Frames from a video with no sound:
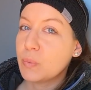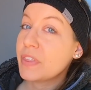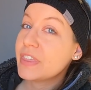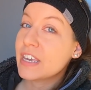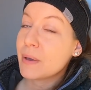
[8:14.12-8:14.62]
the
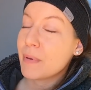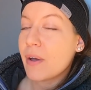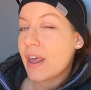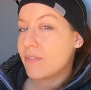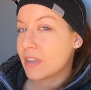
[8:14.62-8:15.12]
one thing
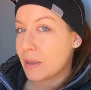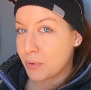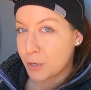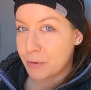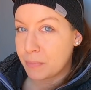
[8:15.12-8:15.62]
about having a
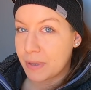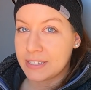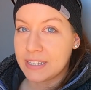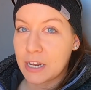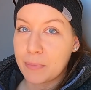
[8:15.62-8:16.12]
permanent
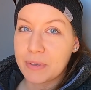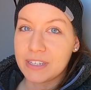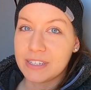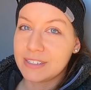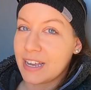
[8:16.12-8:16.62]
bed setup
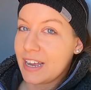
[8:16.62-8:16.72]
is